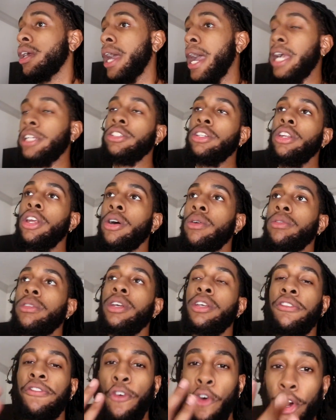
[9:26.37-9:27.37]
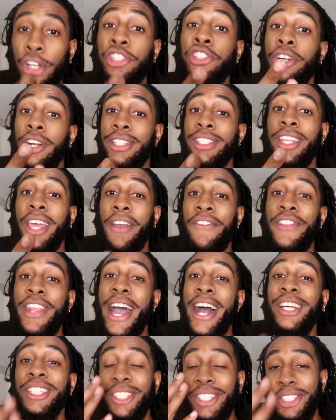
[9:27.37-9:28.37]
actually no, there's 4 shirts left
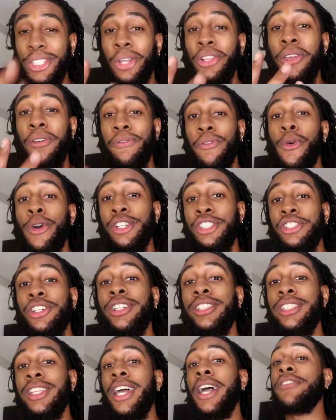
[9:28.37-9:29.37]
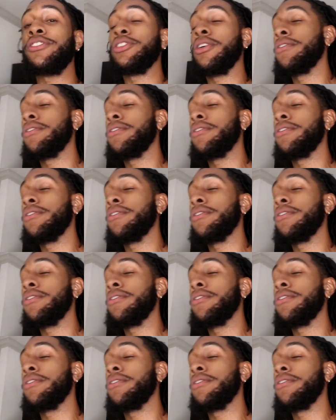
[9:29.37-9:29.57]
now. So there's only 4 shirts left.